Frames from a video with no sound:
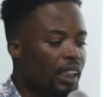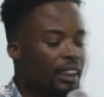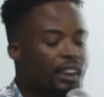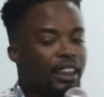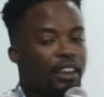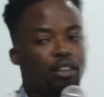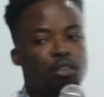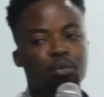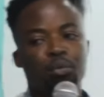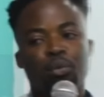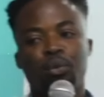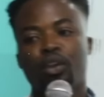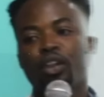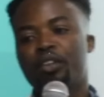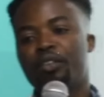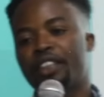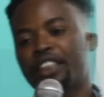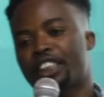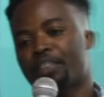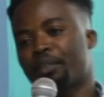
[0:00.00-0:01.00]
And then
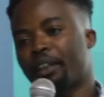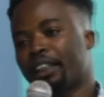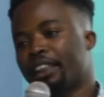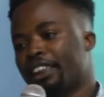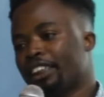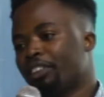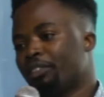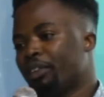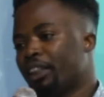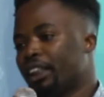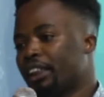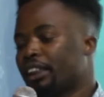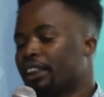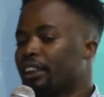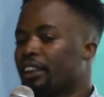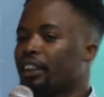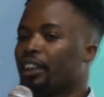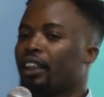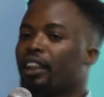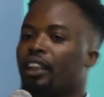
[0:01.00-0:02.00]
poor risk management,
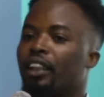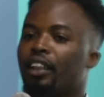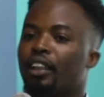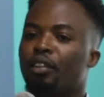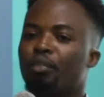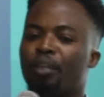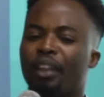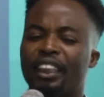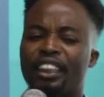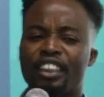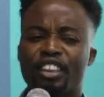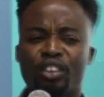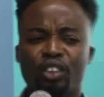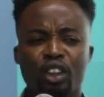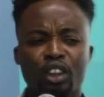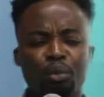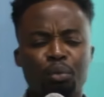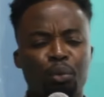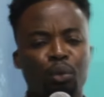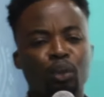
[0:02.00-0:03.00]
but it's
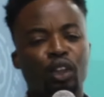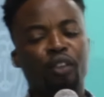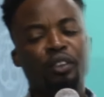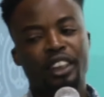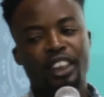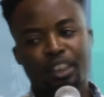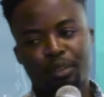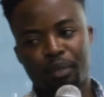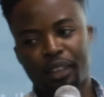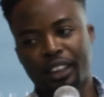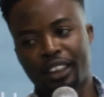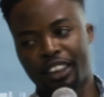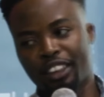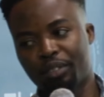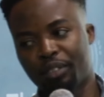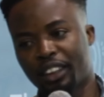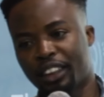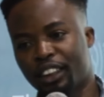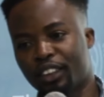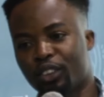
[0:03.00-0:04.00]
not poor risk
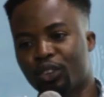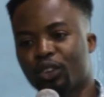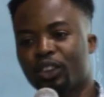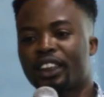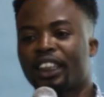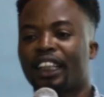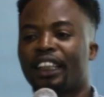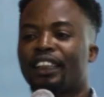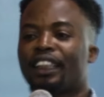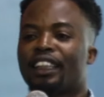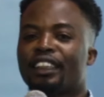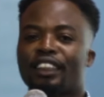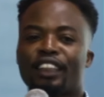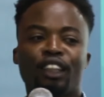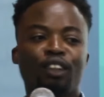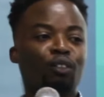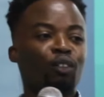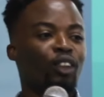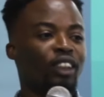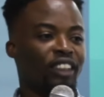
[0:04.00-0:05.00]
management. They don't
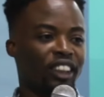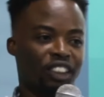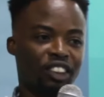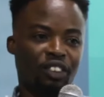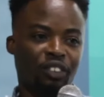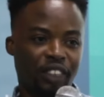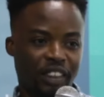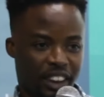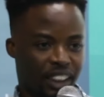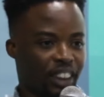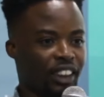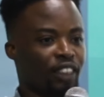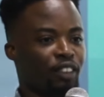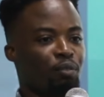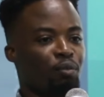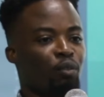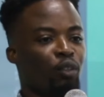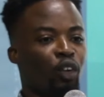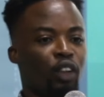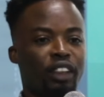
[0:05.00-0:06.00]
understand what is risk
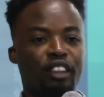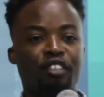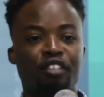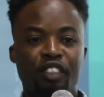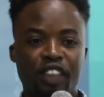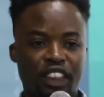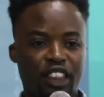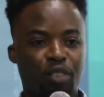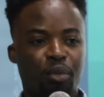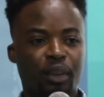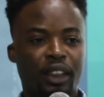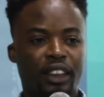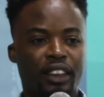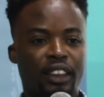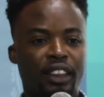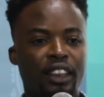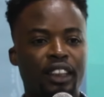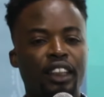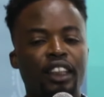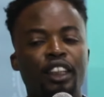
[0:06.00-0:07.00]
on the first
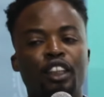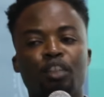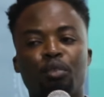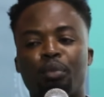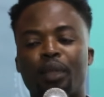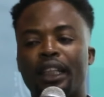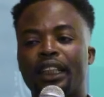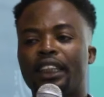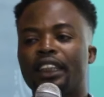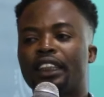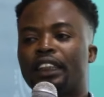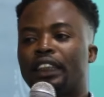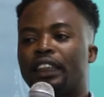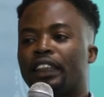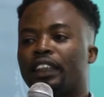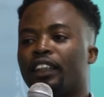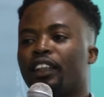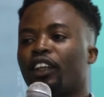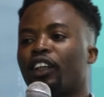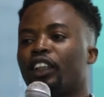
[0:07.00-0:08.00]
place. But
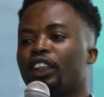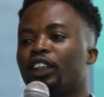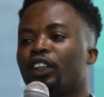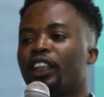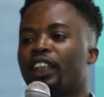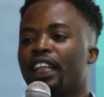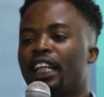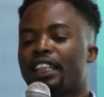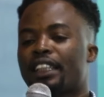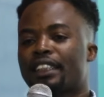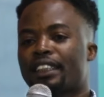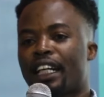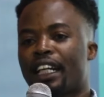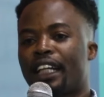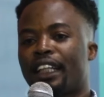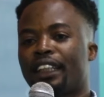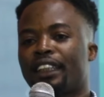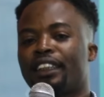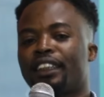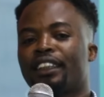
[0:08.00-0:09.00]
then on the other
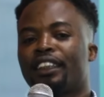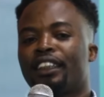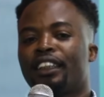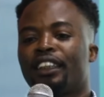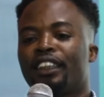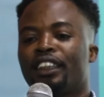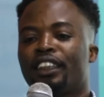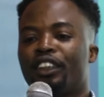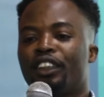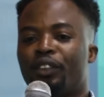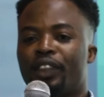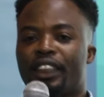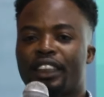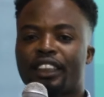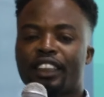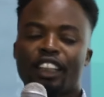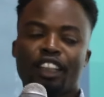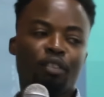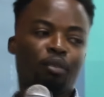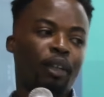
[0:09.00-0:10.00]
side,
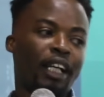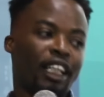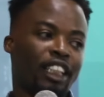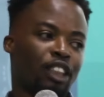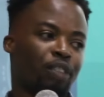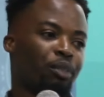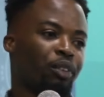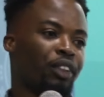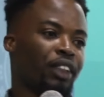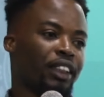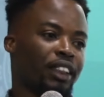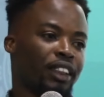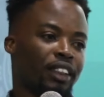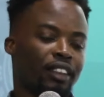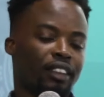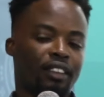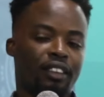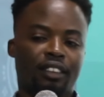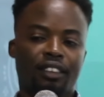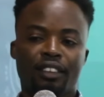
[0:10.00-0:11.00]
risk comes by
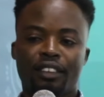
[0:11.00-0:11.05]
experience.